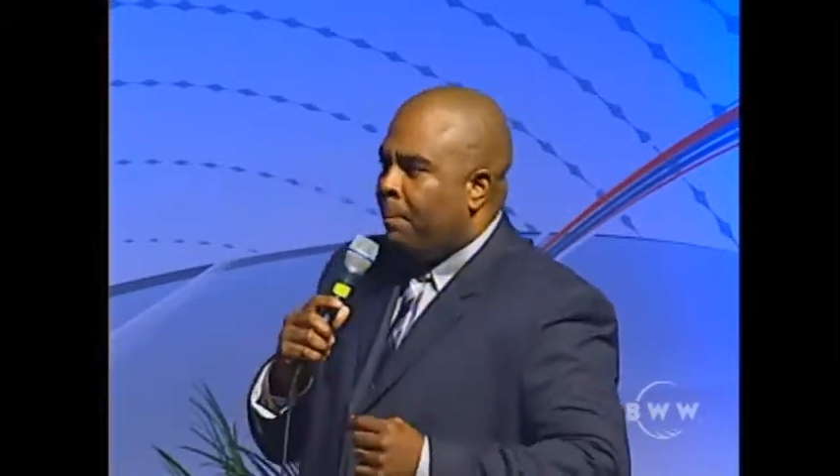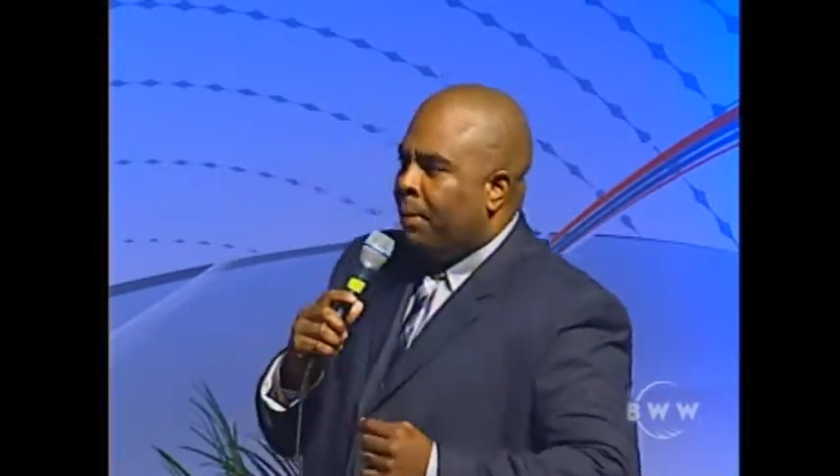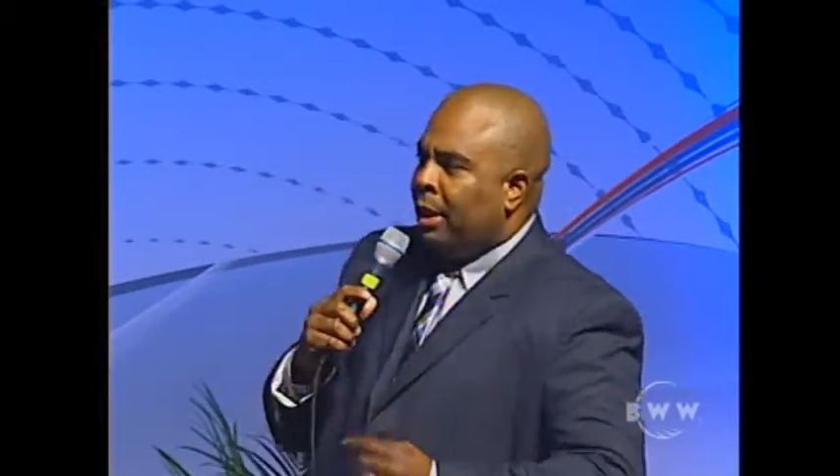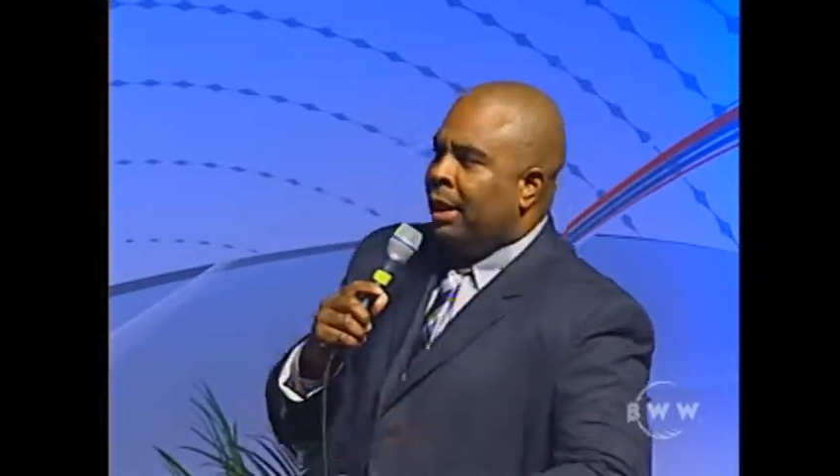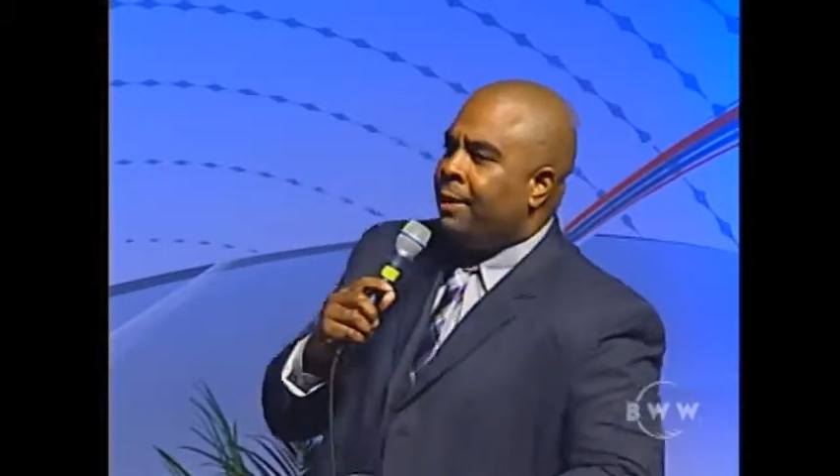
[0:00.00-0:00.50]

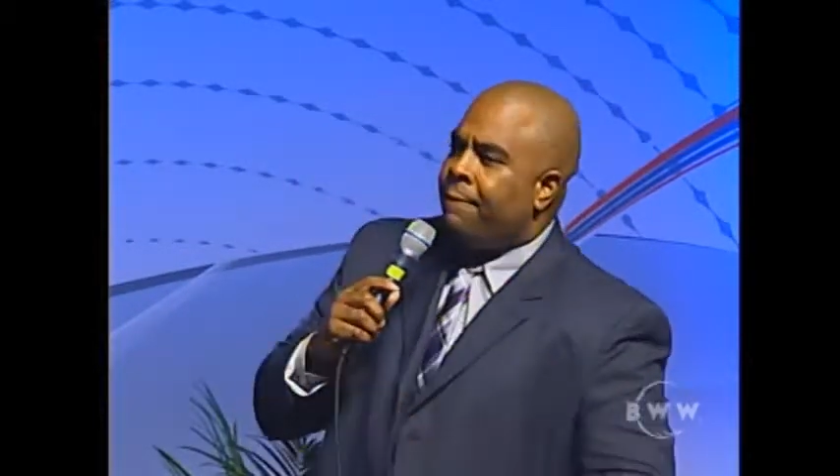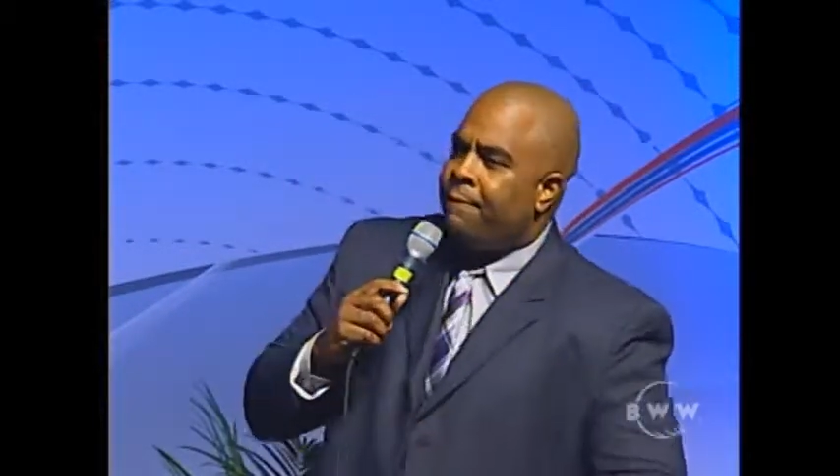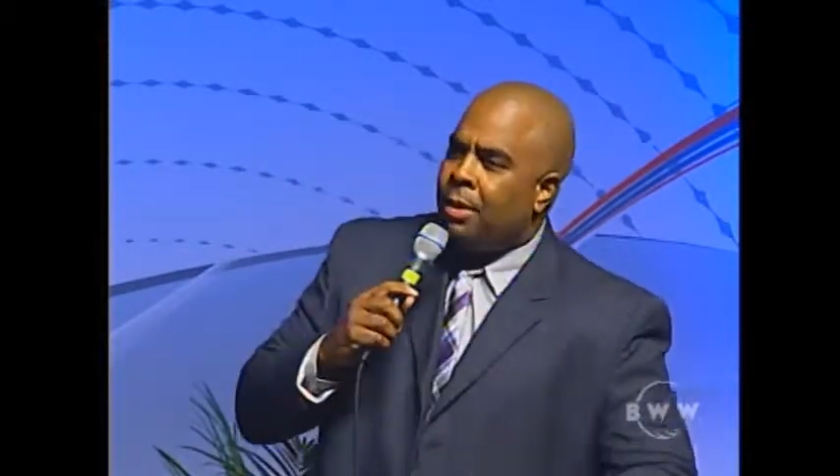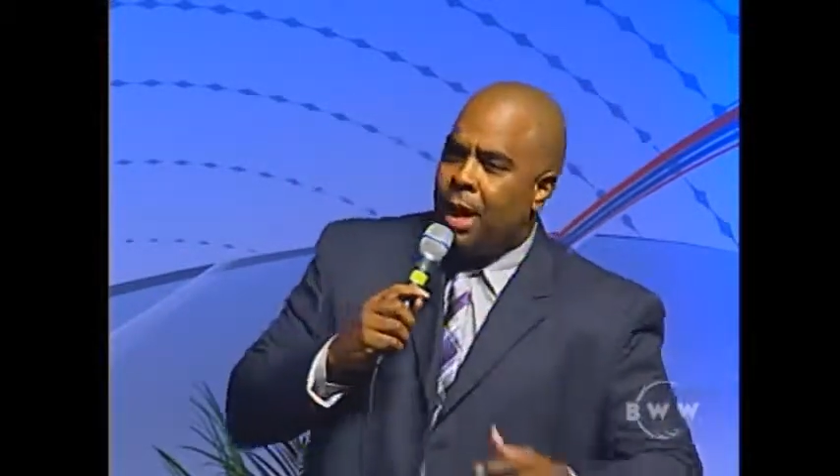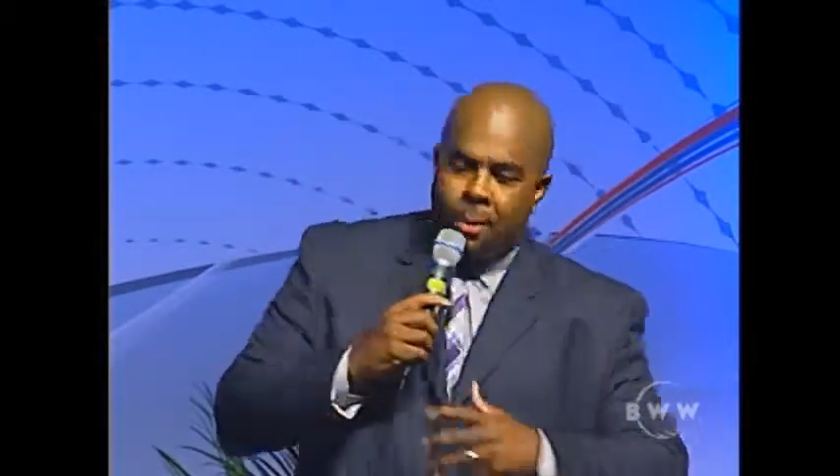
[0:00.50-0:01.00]
belief,
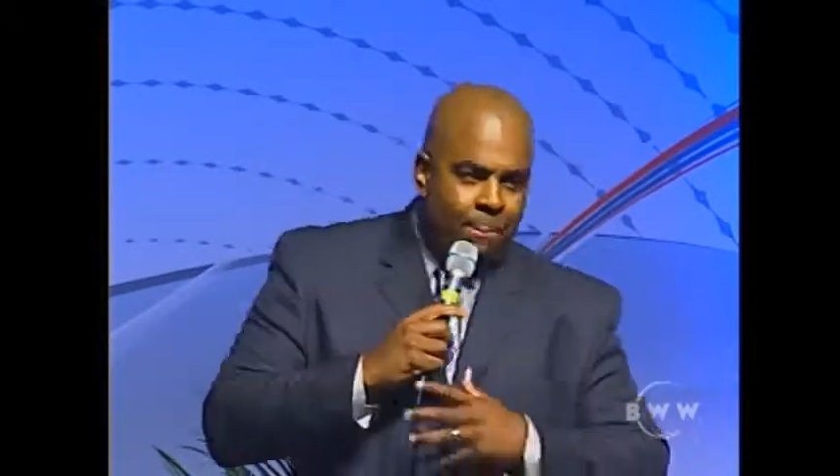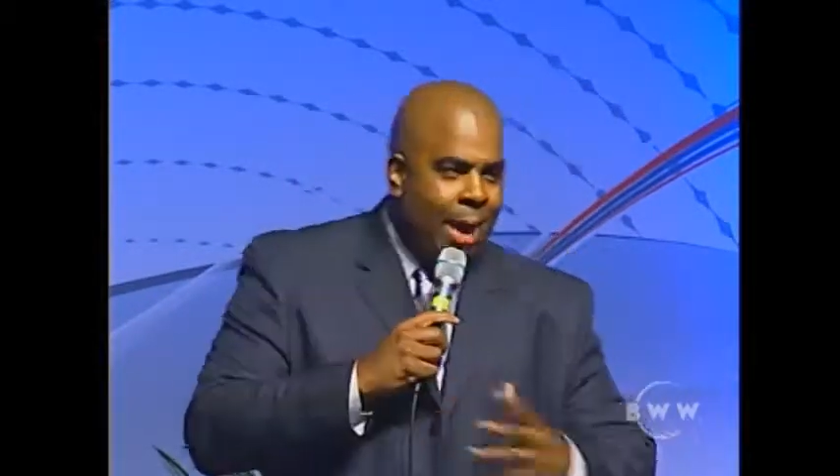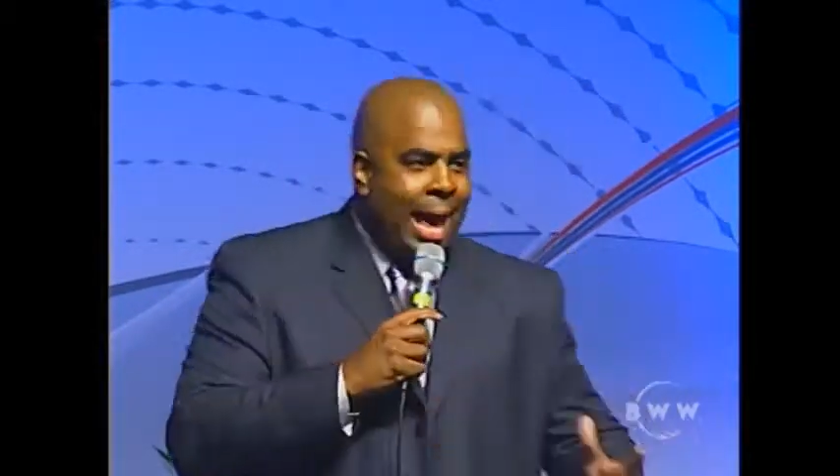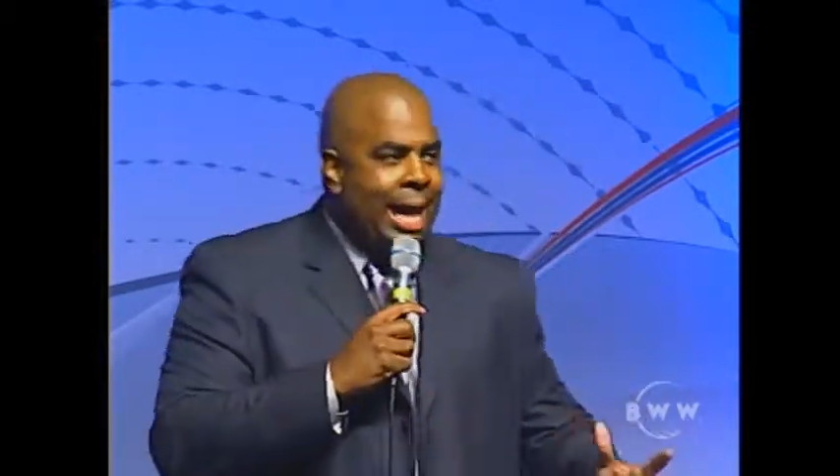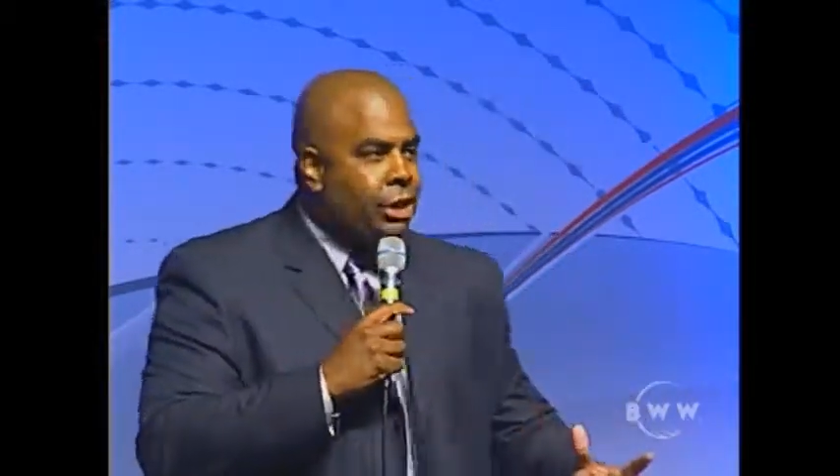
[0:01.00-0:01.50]
and
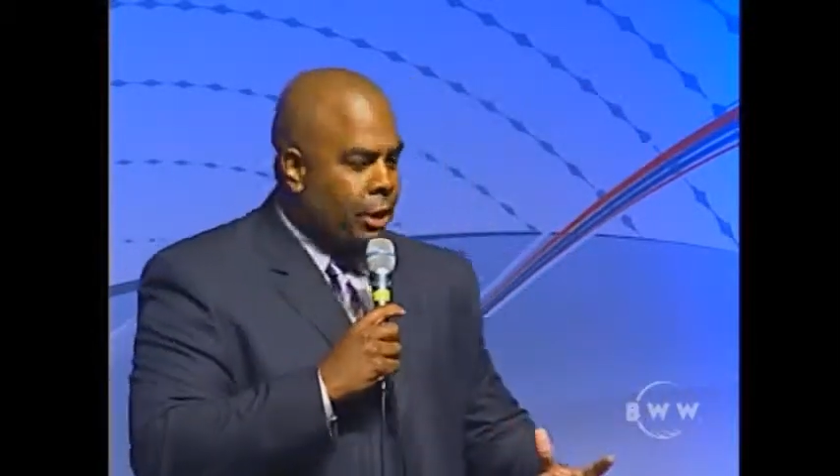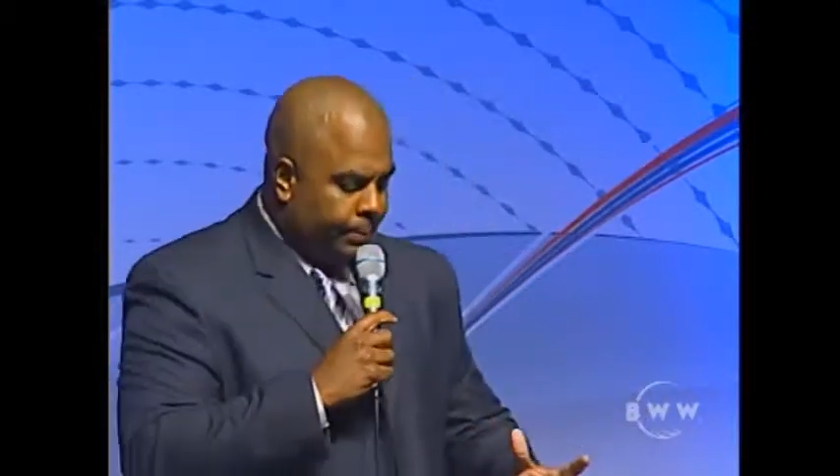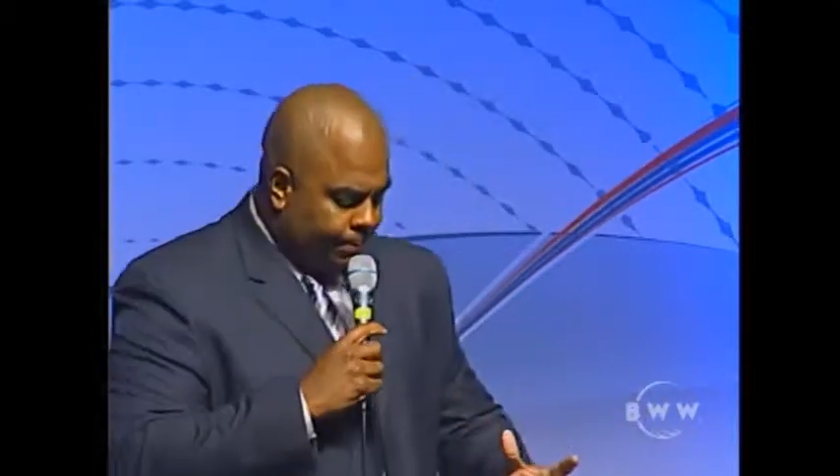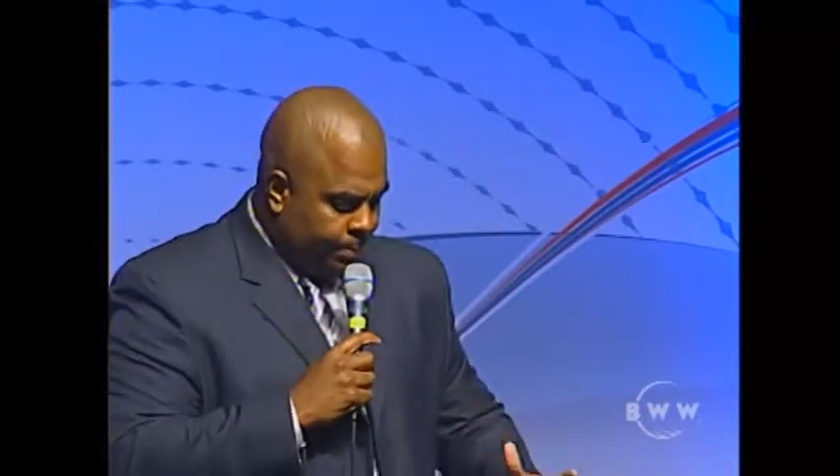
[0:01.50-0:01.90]
passion